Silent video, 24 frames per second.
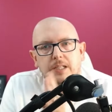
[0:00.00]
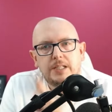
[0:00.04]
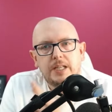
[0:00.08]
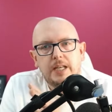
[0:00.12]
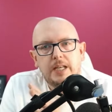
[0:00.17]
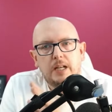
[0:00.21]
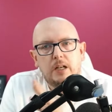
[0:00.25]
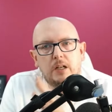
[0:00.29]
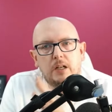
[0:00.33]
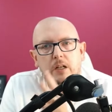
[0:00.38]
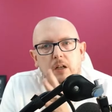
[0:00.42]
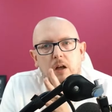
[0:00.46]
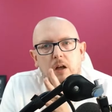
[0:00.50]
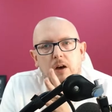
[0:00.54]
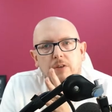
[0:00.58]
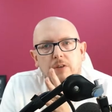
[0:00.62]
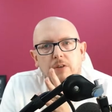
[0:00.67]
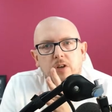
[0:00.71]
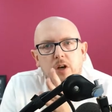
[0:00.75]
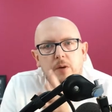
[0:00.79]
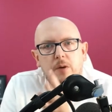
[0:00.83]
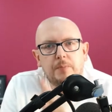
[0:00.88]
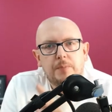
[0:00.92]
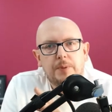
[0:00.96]
a lot of
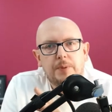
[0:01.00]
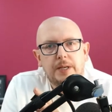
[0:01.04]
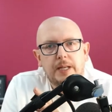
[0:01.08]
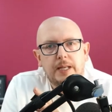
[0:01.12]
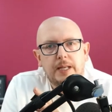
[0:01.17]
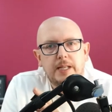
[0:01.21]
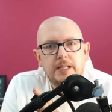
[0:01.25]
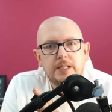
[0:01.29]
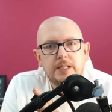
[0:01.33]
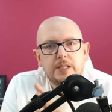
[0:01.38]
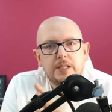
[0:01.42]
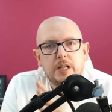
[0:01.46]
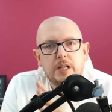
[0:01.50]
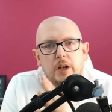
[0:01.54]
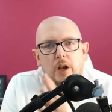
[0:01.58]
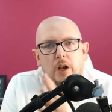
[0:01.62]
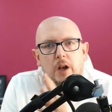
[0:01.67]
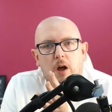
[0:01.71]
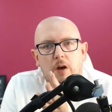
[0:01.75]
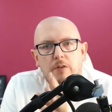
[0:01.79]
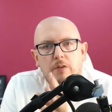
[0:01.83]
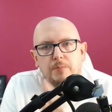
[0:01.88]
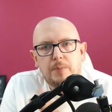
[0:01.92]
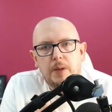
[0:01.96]
companies and a
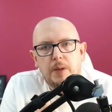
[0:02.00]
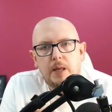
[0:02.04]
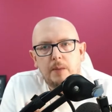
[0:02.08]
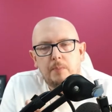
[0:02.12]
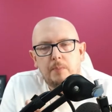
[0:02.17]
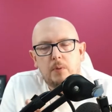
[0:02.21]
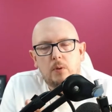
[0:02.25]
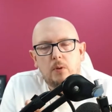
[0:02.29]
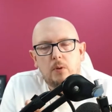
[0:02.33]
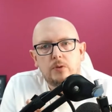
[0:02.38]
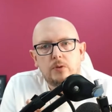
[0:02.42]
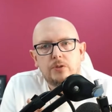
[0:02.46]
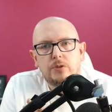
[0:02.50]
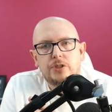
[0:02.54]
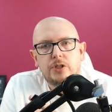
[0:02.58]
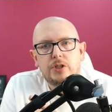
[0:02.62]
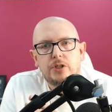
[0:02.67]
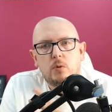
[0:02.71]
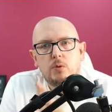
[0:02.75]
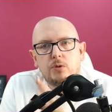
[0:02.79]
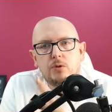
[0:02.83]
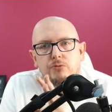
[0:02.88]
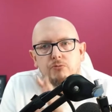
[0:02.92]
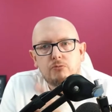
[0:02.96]
lot of people
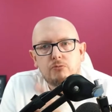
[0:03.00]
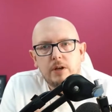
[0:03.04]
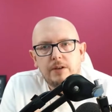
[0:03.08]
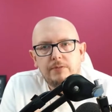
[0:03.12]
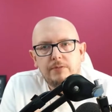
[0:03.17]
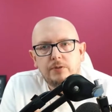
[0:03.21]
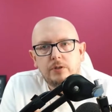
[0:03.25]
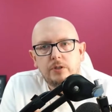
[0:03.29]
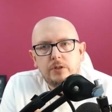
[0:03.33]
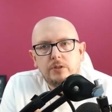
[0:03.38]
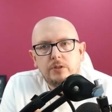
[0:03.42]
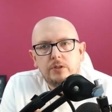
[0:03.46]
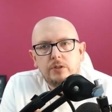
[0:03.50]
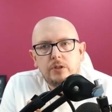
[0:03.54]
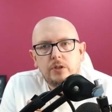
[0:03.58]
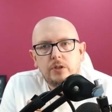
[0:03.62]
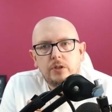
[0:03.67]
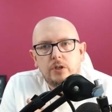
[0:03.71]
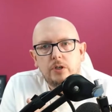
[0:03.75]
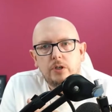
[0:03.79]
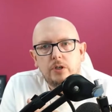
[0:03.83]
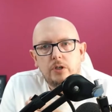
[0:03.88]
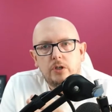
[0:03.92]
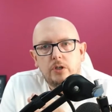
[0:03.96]
so driven
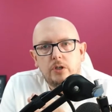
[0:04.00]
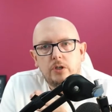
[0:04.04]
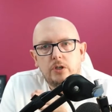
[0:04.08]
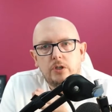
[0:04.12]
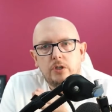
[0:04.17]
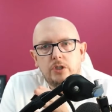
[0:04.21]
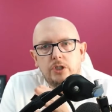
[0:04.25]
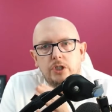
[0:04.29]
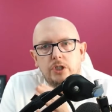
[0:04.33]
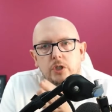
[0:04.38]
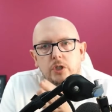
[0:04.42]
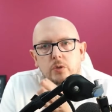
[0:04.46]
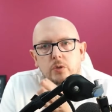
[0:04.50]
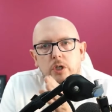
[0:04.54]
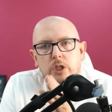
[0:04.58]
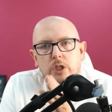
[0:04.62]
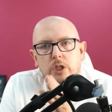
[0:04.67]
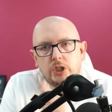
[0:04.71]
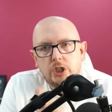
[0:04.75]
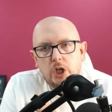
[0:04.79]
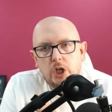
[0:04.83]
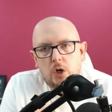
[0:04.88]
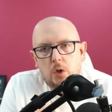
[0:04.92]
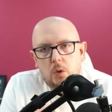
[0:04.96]
to a
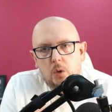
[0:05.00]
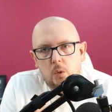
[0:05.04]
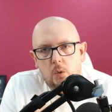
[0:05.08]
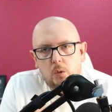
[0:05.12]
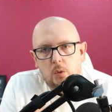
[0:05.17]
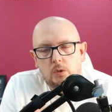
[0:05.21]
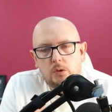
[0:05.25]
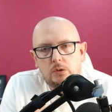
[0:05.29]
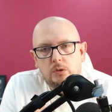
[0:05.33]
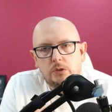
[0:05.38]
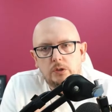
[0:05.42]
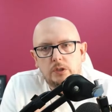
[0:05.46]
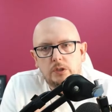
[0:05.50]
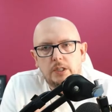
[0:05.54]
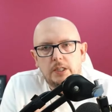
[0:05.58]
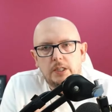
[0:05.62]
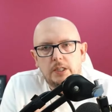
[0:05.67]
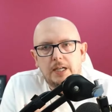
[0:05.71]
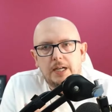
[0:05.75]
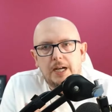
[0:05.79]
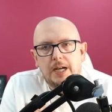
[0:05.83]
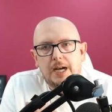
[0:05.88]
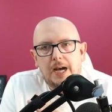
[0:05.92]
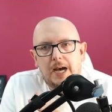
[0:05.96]
goal
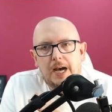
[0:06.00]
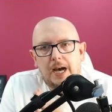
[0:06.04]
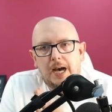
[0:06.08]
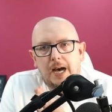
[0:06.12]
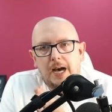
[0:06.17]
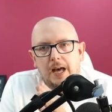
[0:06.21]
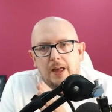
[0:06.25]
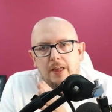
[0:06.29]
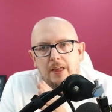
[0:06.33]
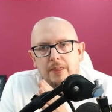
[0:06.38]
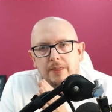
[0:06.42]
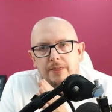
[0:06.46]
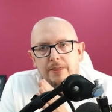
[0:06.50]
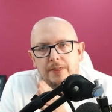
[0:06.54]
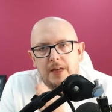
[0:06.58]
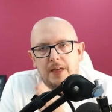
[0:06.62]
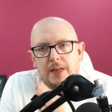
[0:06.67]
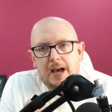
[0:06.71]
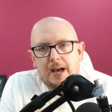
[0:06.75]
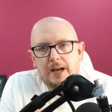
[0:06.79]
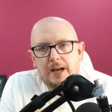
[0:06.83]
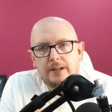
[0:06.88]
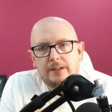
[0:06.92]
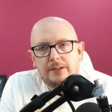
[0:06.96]

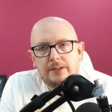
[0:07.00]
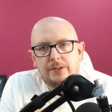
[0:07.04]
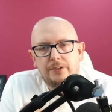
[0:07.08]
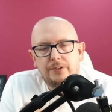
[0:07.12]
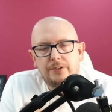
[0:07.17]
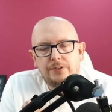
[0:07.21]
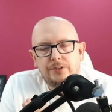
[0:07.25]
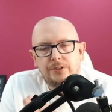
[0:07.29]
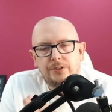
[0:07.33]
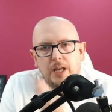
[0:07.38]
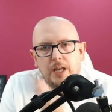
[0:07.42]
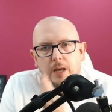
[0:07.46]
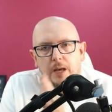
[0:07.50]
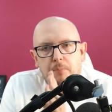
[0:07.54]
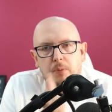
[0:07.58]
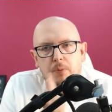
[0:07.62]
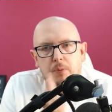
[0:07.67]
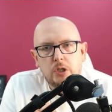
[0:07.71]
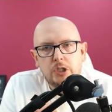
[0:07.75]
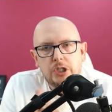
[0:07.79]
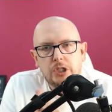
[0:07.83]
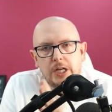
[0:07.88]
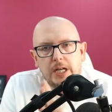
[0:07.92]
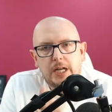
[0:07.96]
that they're
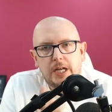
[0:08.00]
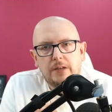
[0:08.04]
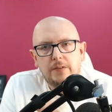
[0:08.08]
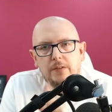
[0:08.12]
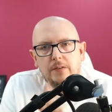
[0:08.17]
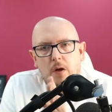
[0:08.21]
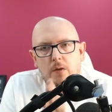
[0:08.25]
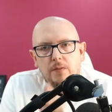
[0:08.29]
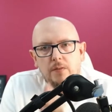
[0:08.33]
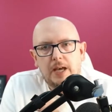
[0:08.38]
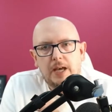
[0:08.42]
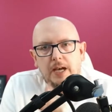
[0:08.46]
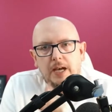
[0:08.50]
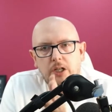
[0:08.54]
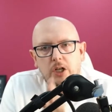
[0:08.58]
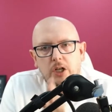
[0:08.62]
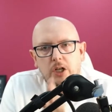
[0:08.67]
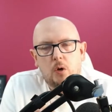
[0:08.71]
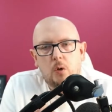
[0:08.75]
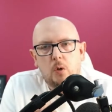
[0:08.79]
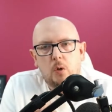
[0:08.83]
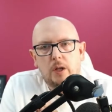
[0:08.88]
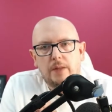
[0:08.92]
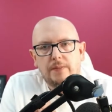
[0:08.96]
pushing it on that
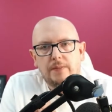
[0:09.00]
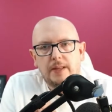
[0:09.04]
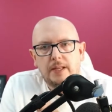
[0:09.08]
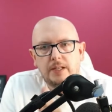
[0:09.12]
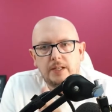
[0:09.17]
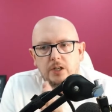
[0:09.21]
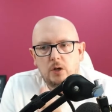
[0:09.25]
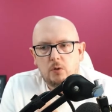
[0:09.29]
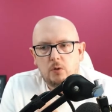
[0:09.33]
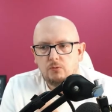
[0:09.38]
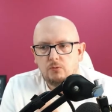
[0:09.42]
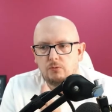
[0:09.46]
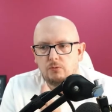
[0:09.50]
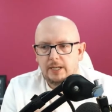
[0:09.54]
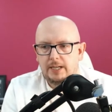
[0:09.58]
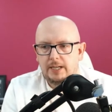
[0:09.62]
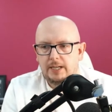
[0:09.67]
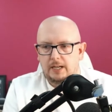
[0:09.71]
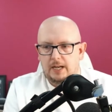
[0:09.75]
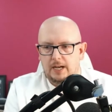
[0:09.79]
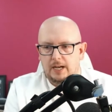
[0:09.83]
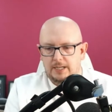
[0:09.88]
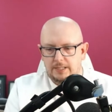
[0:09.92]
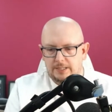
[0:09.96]
goal, and they don't
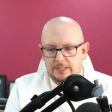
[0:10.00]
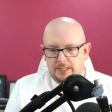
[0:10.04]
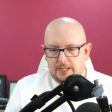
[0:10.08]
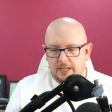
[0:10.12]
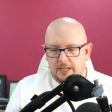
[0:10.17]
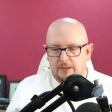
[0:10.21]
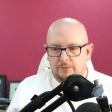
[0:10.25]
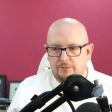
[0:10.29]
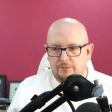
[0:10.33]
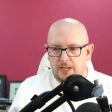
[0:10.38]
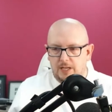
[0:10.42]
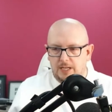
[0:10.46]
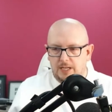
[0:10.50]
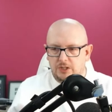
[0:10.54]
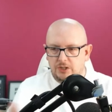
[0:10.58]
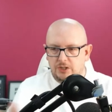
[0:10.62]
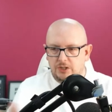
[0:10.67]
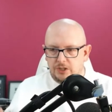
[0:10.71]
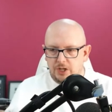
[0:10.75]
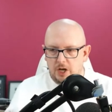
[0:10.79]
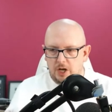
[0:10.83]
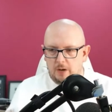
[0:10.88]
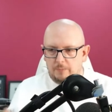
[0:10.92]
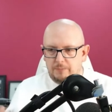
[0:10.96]
realize that if they
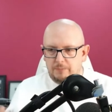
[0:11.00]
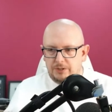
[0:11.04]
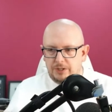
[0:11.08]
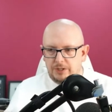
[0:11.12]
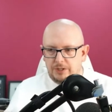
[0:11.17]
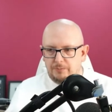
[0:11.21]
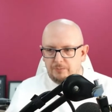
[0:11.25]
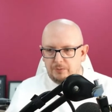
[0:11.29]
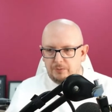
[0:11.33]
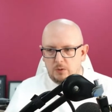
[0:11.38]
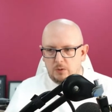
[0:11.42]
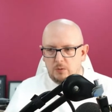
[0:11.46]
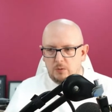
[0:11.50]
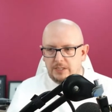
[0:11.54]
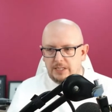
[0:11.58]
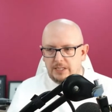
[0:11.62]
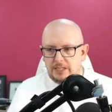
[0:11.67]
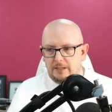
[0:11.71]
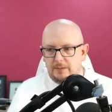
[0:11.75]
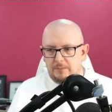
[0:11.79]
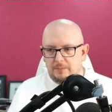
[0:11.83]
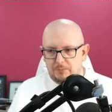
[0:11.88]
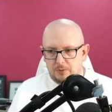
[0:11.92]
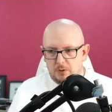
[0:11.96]
stopped and broke it
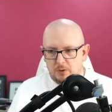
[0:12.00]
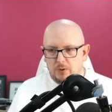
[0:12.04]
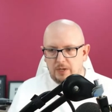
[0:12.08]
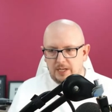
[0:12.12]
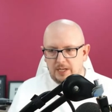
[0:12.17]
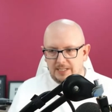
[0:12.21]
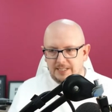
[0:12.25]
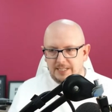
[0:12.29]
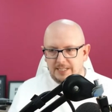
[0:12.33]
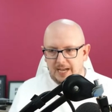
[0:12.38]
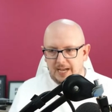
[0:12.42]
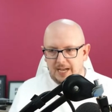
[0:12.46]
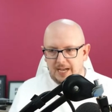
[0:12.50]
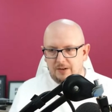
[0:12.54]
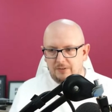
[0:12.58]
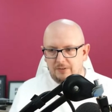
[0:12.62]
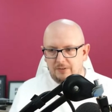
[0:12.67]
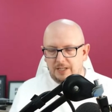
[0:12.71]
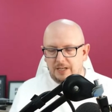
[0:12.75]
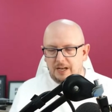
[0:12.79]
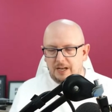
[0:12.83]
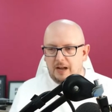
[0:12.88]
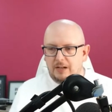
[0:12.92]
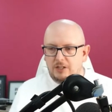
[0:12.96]
broke it down,
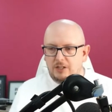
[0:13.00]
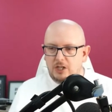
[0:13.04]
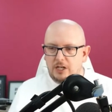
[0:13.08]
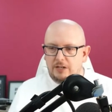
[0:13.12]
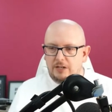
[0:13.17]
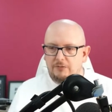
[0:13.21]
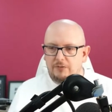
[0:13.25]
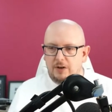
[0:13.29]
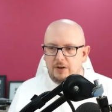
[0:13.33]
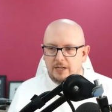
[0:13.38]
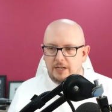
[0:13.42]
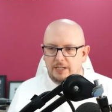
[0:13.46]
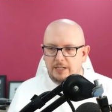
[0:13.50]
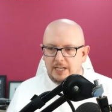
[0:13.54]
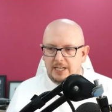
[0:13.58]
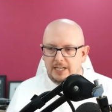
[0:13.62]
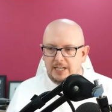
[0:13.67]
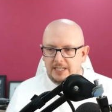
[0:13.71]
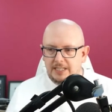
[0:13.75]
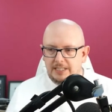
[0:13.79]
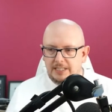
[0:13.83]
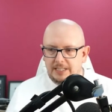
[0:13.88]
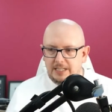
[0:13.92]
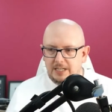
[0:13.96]
they'd actually find an
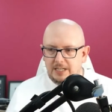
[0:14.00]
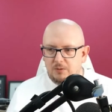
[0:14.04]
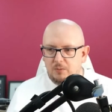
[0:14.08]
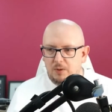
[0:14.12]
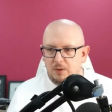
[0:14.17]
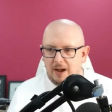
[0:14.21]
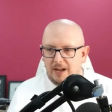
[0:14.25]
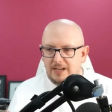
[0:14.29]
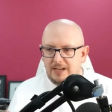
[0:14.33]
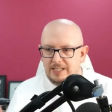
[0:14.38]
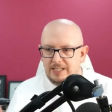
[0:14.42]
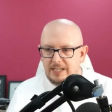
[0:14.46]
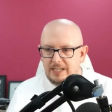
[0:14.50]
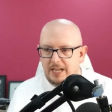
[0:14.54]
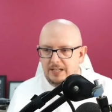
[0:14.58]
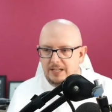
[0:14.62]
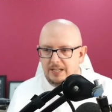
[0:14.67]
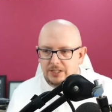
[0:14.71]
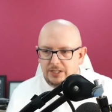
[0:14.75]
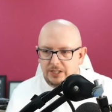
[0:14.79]
easier way to get to the